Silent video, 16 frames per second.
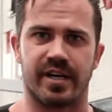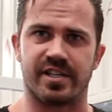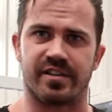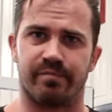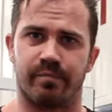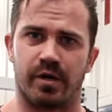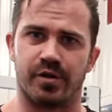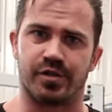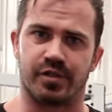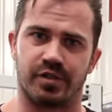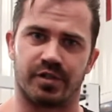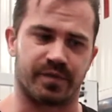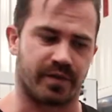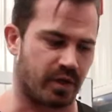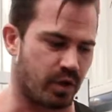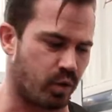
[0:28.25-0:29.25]
range of
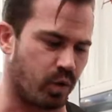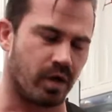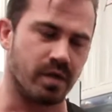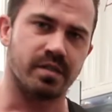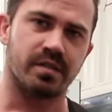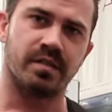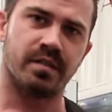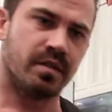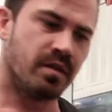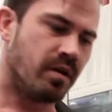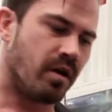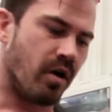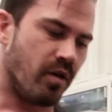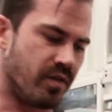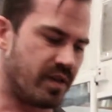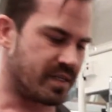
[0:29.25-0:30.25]
motions for the quad
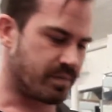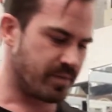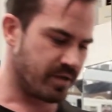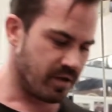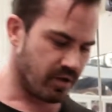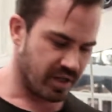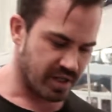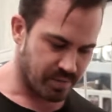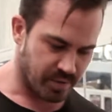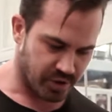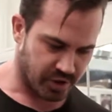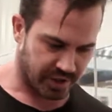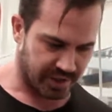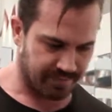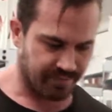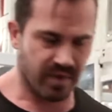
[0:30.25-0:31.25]
on this, on this
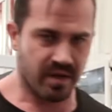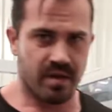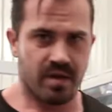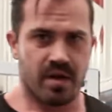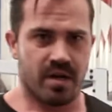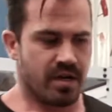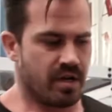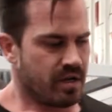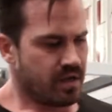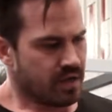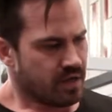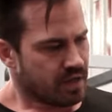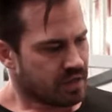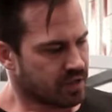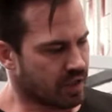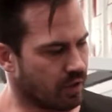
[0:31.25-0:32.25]
machine.
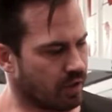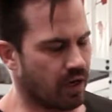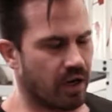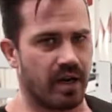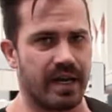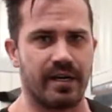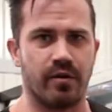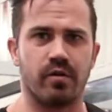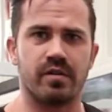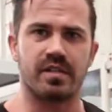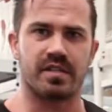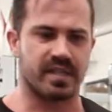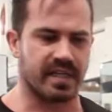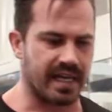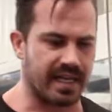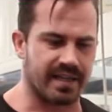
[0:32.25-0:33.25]
So in order to
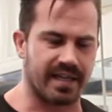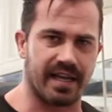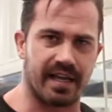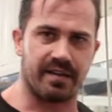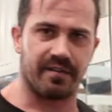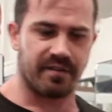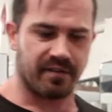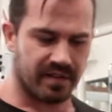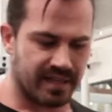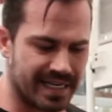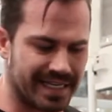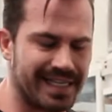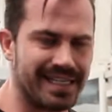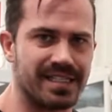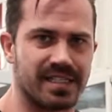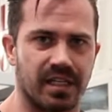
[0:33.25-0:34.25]
get their
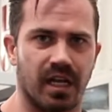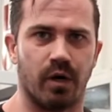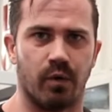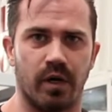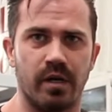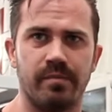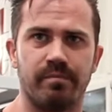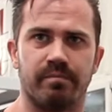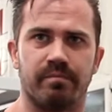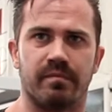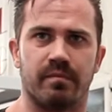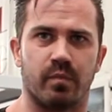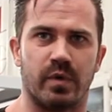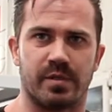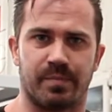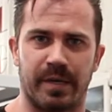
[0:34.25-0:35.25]
knees lower,
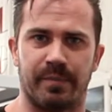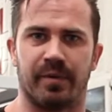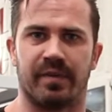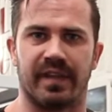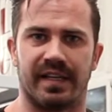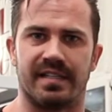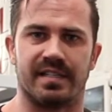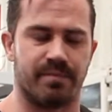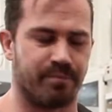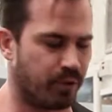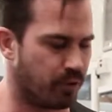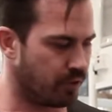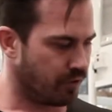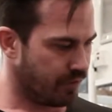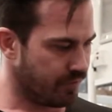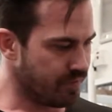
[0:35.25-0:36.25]
which people think is
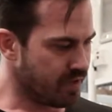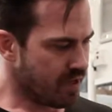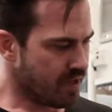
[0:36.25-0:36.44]
important,